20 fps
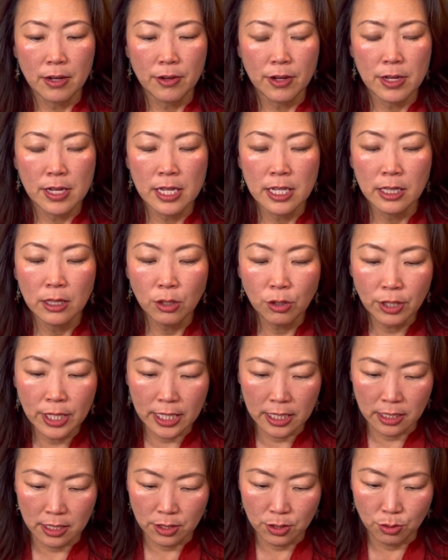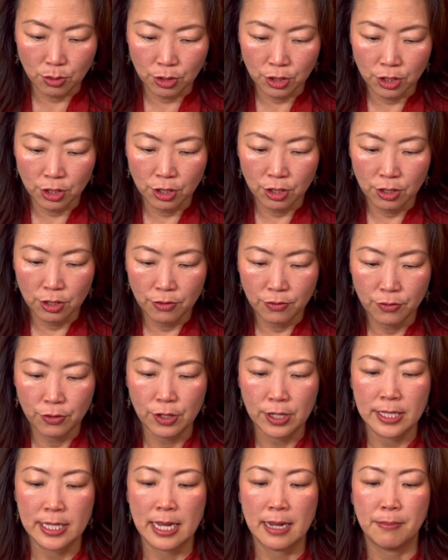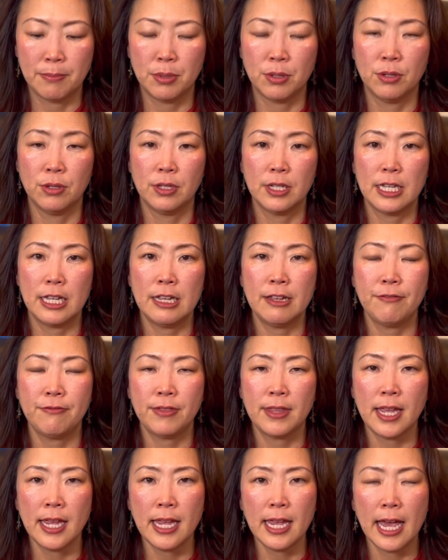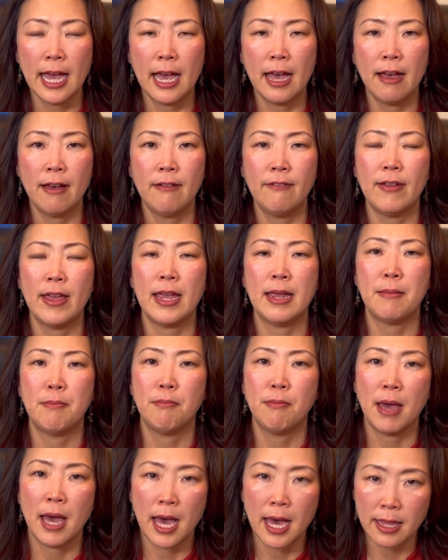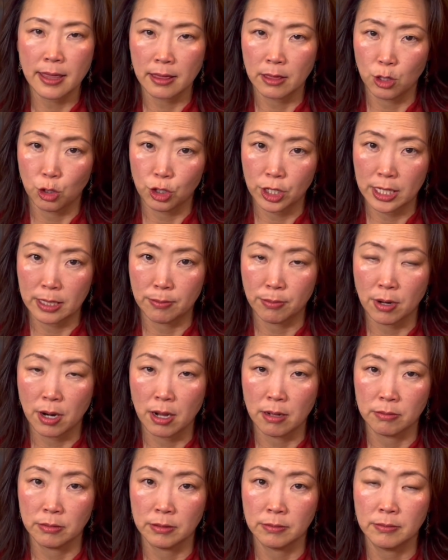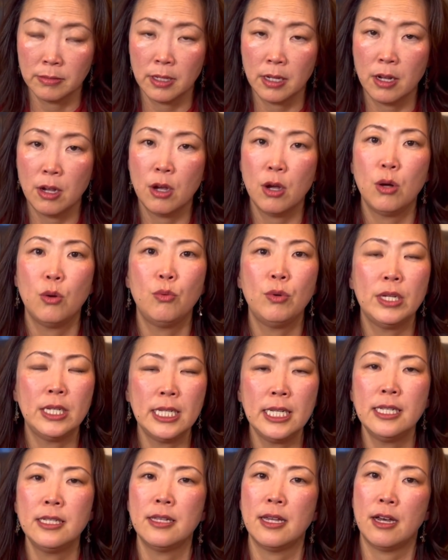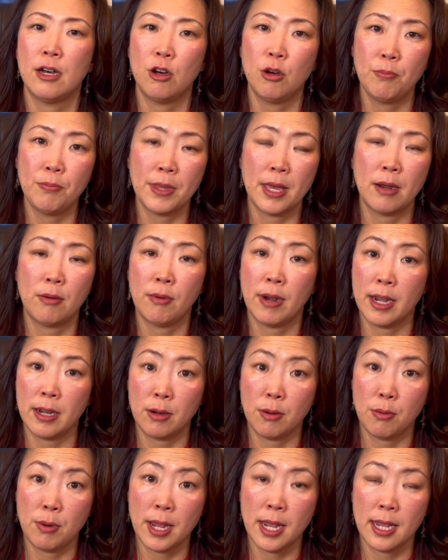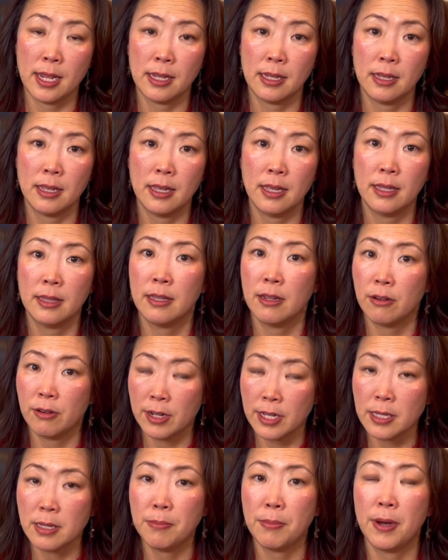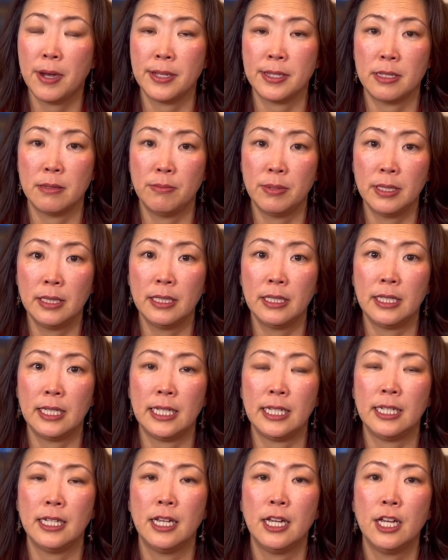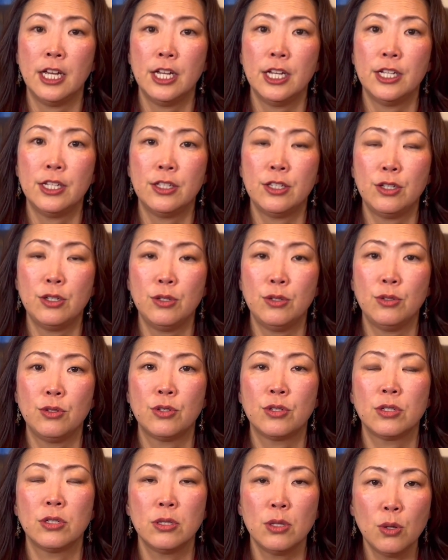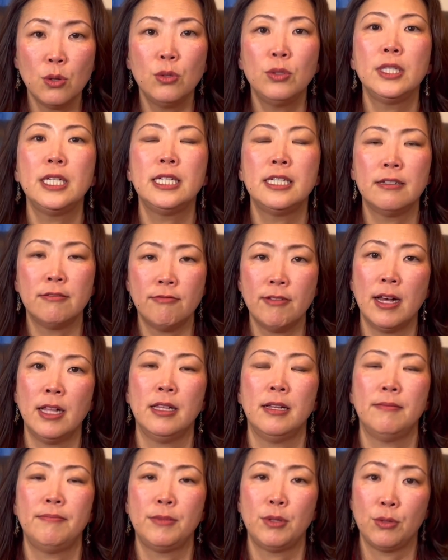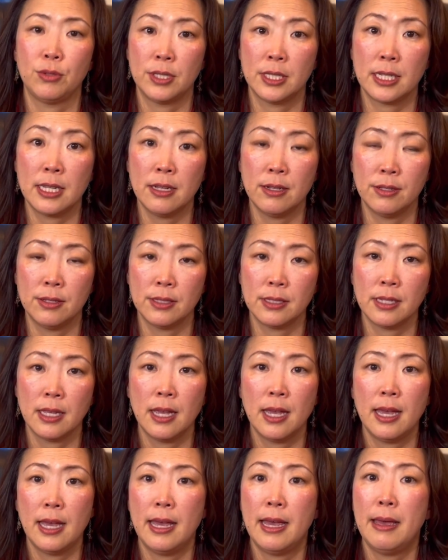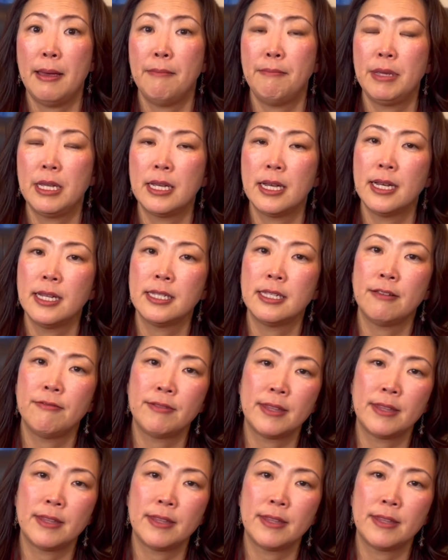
in learning disorder, for example, if they have a math learning problem, we need to help that right away. There is a possibility to slowly develop those skills, because if